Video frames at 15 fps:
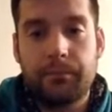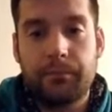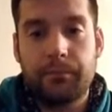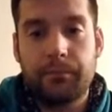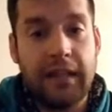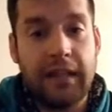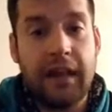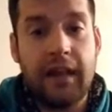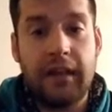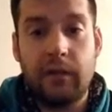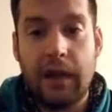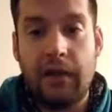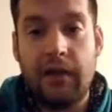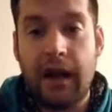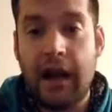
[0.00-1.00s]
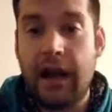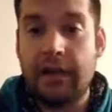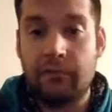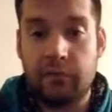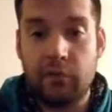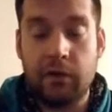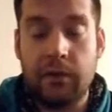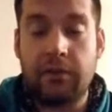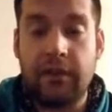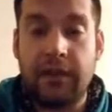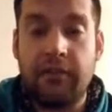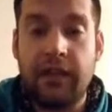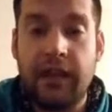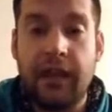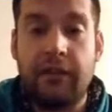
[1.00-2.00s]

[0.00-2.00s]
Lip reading: Yeah, I really believe that